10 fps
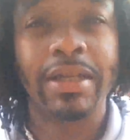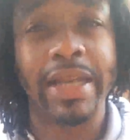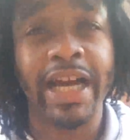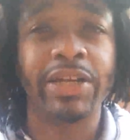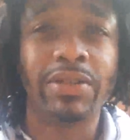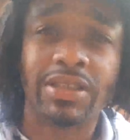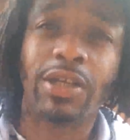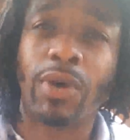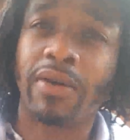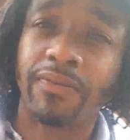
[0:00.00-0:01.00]
Now you
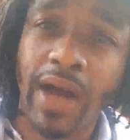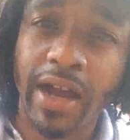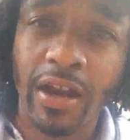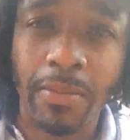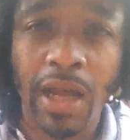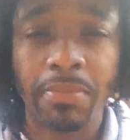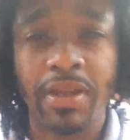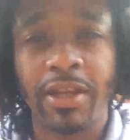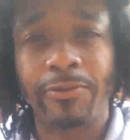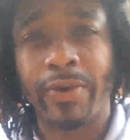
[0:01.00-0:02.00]
see why fire might be
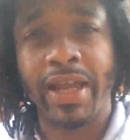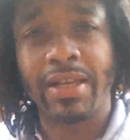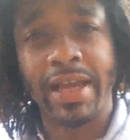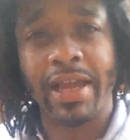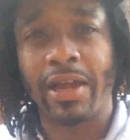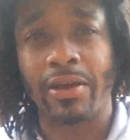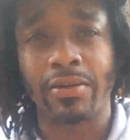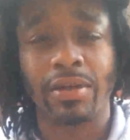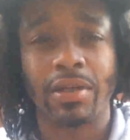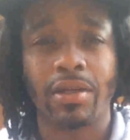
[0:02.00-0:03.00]
getting rained down
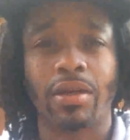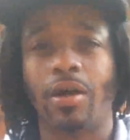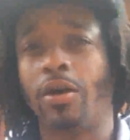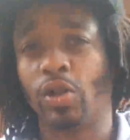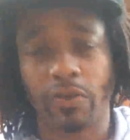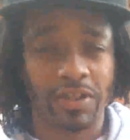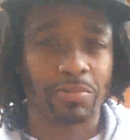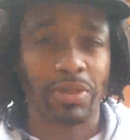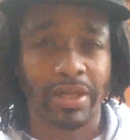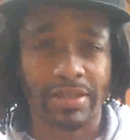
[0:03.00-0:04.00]
all over
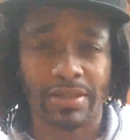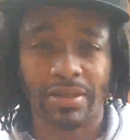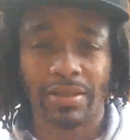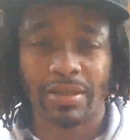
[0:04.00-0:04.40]
this place.